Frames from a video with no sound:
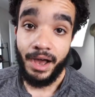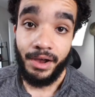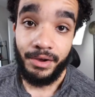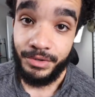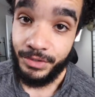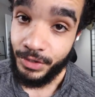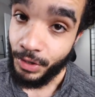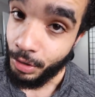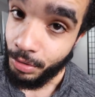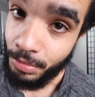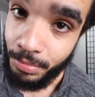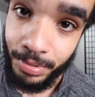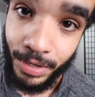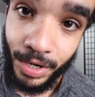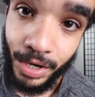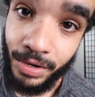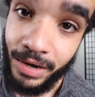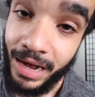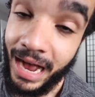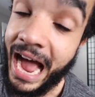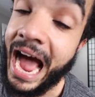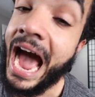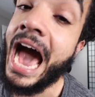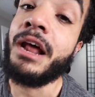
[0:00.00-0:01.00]
I don't know,
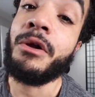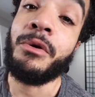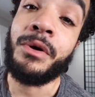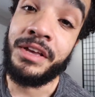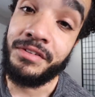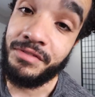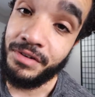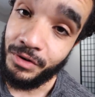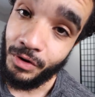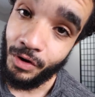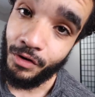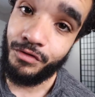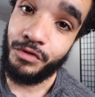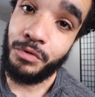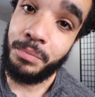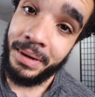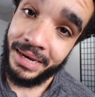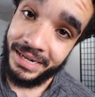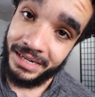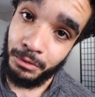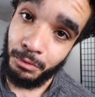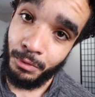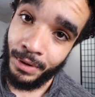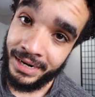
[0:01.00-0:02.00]
bro. I don't even know if you
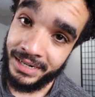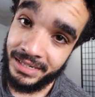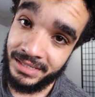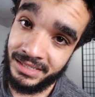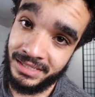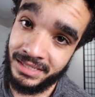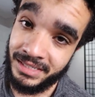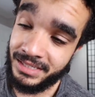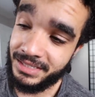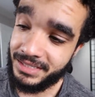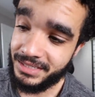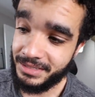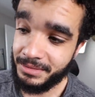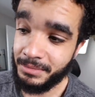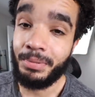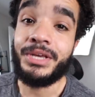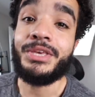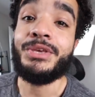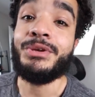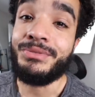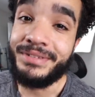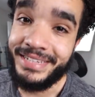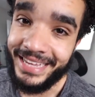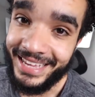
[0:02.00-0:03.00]
made the right decision.
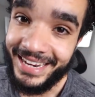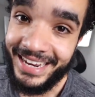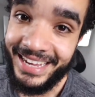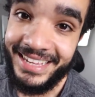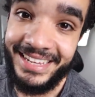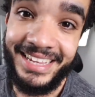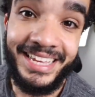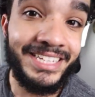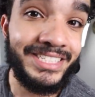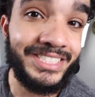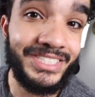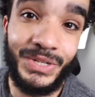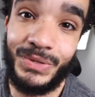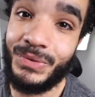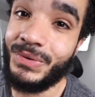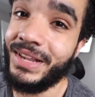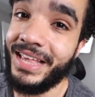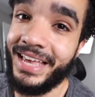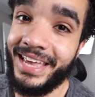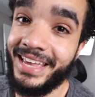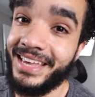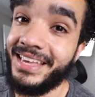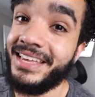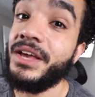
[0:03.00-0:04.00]
But you did it. It's too
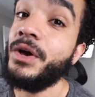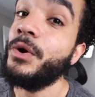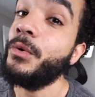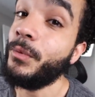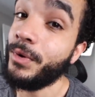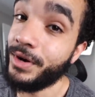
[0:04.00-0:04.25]
late.